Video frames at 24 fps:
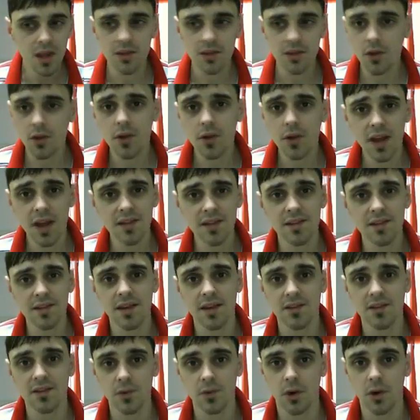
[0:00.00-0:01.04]
don't
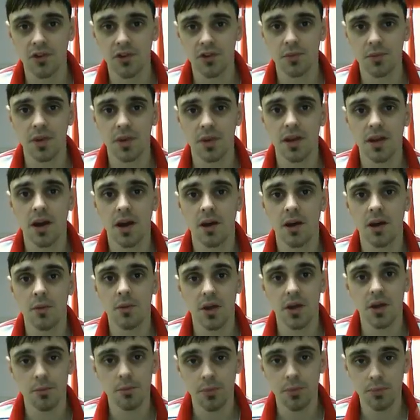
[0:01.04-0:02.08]
hesitate to ask me
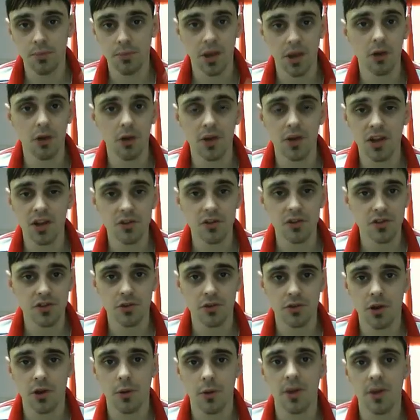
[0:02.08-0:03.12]
below in the
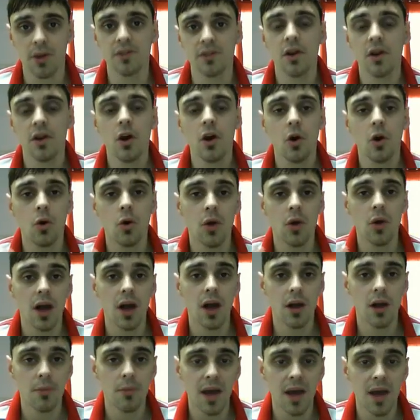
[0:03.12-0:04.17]
YouTube comments, or
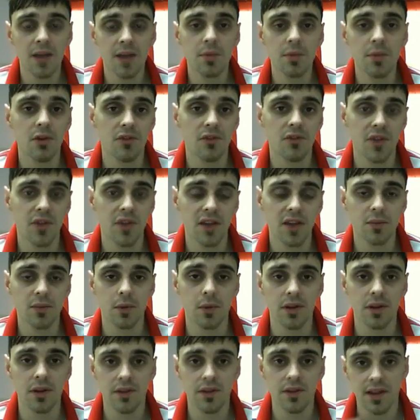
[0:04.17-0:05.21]
add me on
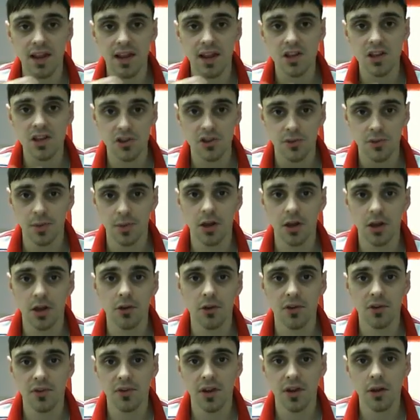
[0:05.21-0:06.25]
Facebook. There's a link just below
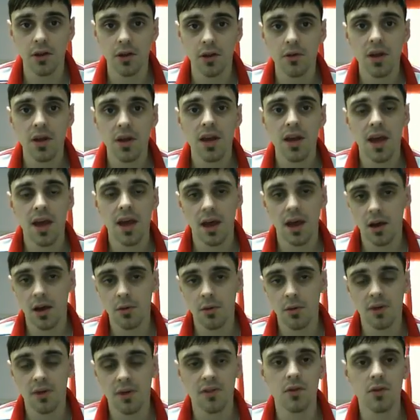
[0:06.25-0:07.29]
this video.
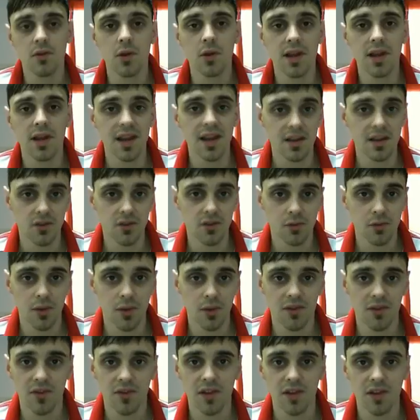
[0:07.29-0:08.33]
I've given you a link to
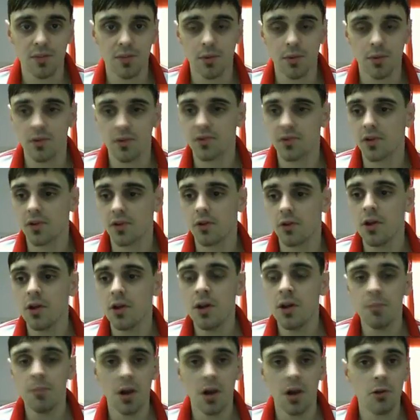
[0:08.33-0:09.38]
my Facebook, so
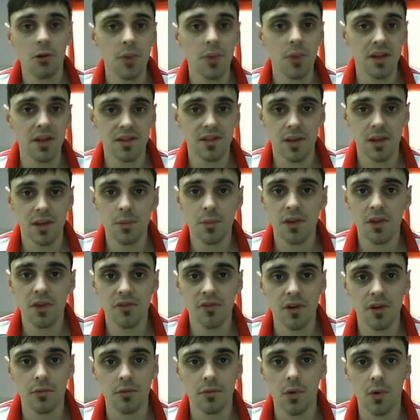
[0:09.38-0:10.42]
by all means send me a
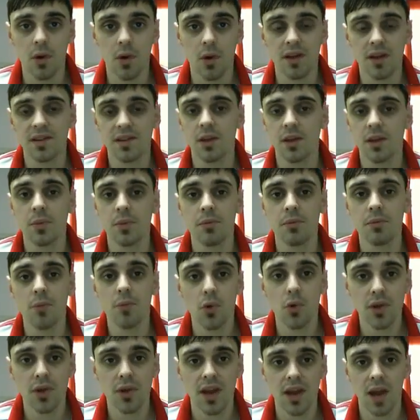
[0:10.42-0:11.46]
friend request and I'll be
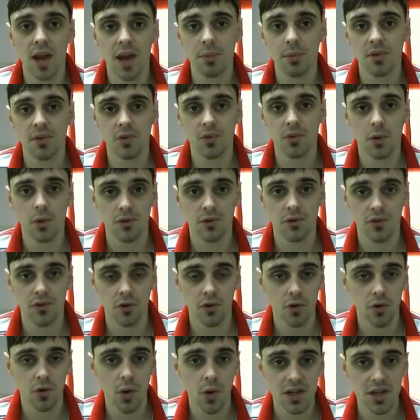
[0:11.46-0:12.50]
more than happy to answer
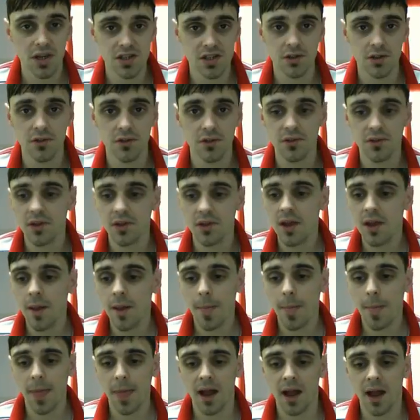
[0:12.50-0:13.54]
your questions.
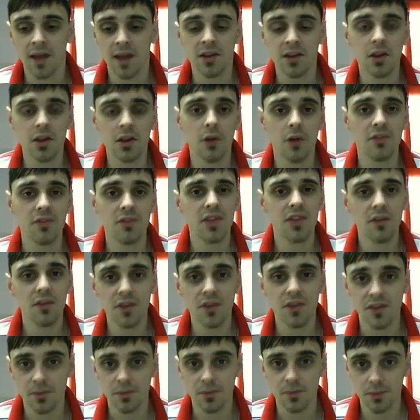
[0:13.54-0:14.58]
And, you know, if
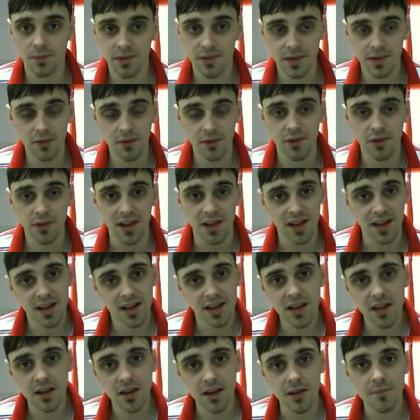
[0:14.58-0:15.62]
nothing's specifically
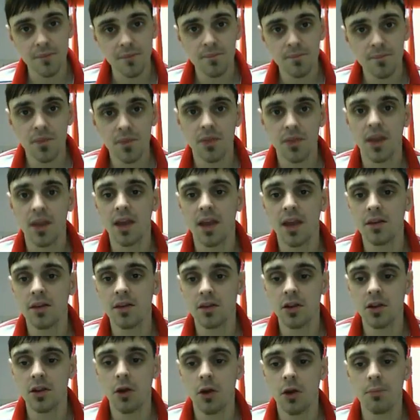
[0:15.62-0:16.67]
clear,
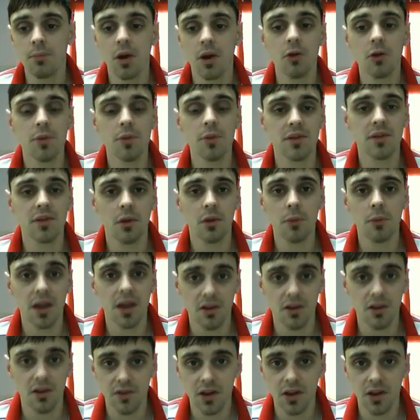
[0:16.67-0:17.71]
then, you know, by all means I'll
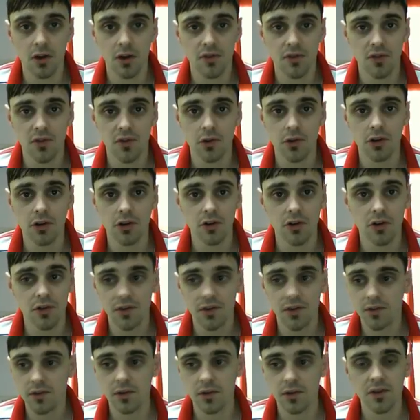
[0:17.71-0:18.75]
make a video for you,
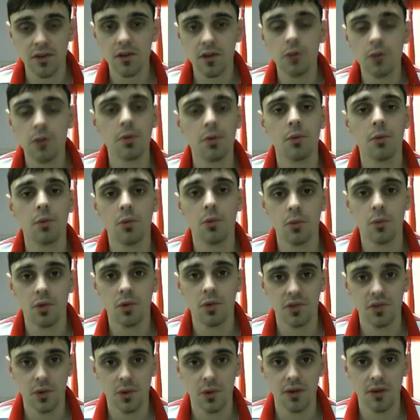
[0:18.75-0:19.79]
because it's no problem
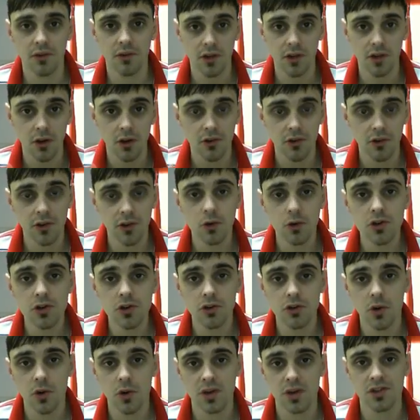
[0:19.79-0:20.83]
whatsoever. You know, as long
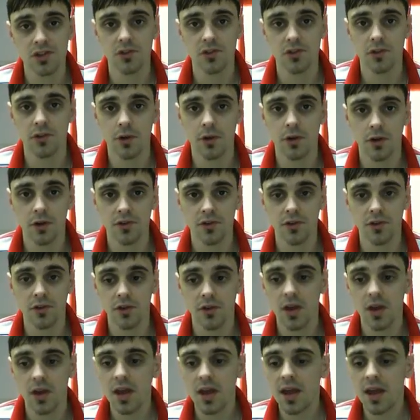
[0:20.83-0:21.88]
as your questions are
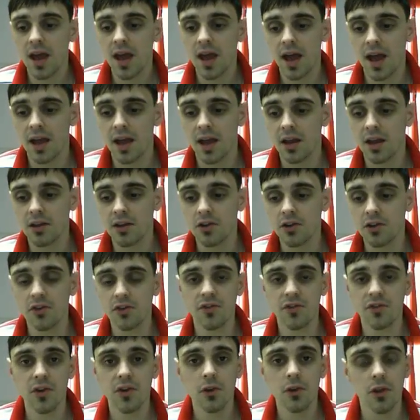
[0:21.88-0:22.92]
answered and you
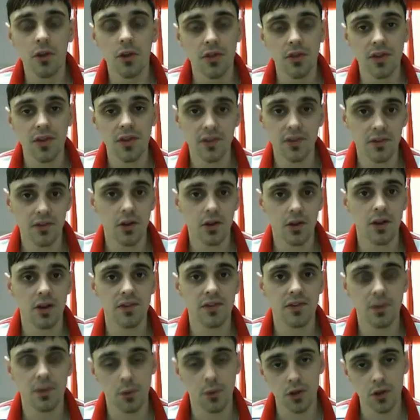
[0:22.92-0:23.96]
feel that this is kind
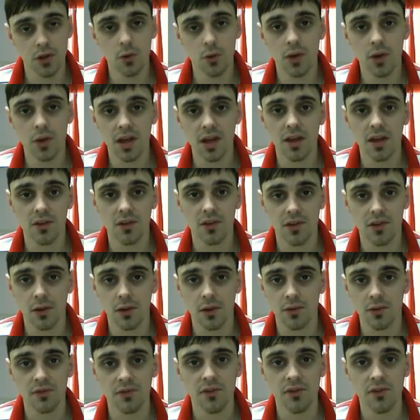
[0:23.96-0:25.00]
of something you want to get
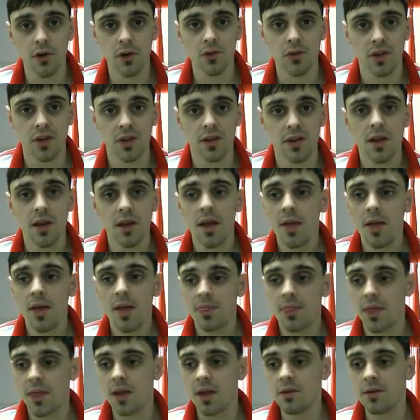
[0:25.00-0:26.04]
yourselves involved in,
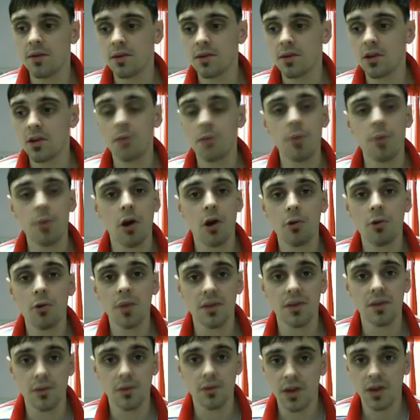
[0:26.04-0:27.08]
then, you know, by all
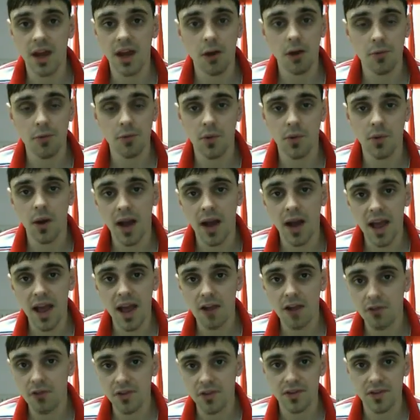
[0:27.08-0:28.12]
means I'm going to help you out
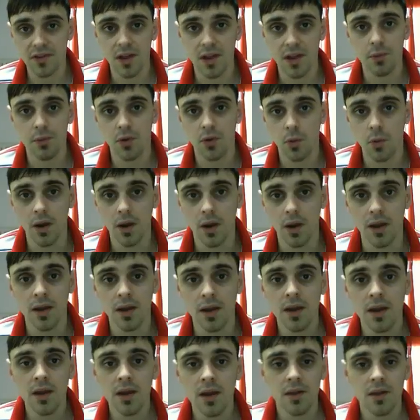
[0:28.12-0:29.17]
every step of the way.
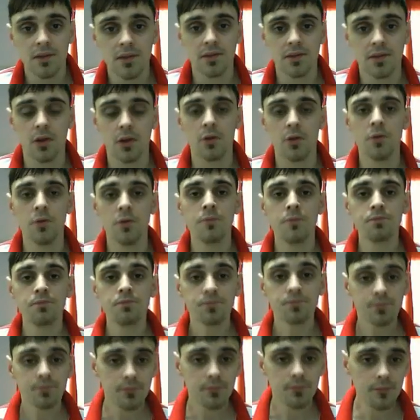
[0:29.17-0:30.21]
So
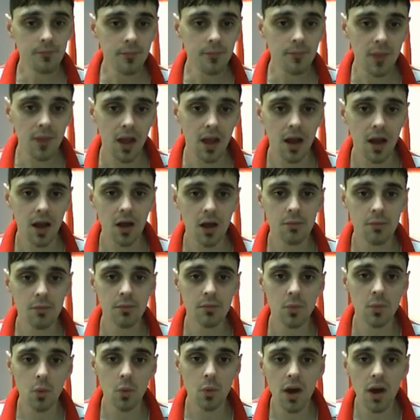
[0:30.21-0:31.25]

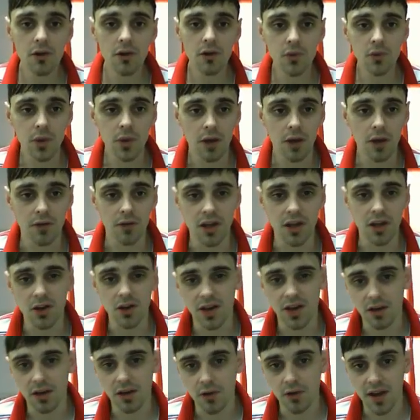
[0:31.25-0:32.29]
what else we're currently
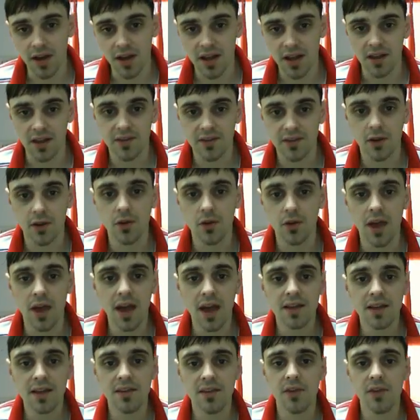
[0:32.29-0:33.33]
looking at right here? So
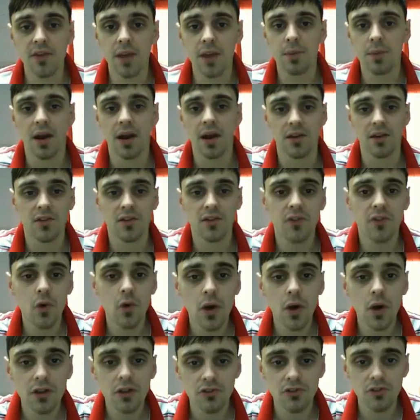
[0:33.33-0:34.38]
active ad packs,
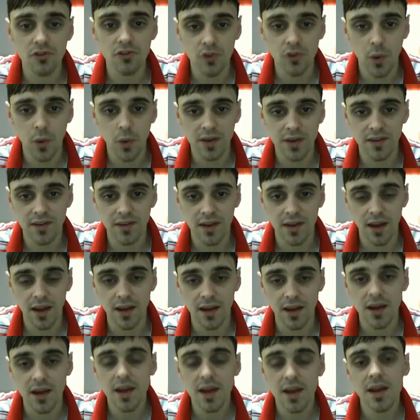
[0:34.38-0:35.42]

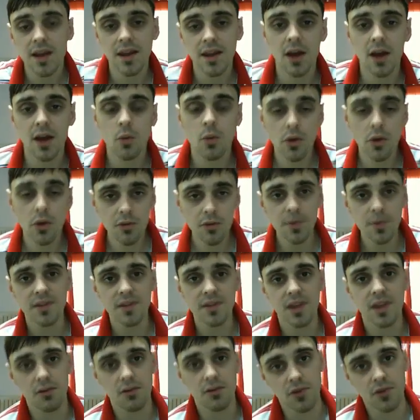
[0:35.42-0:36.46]
428. Now what I've been
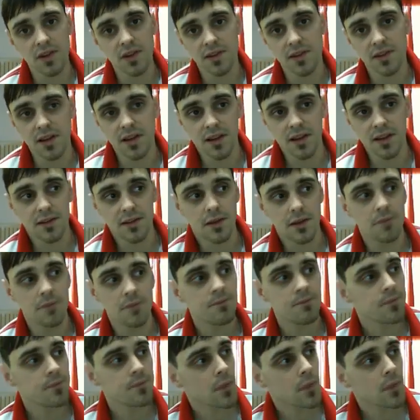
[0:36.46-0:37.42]
saying recently is that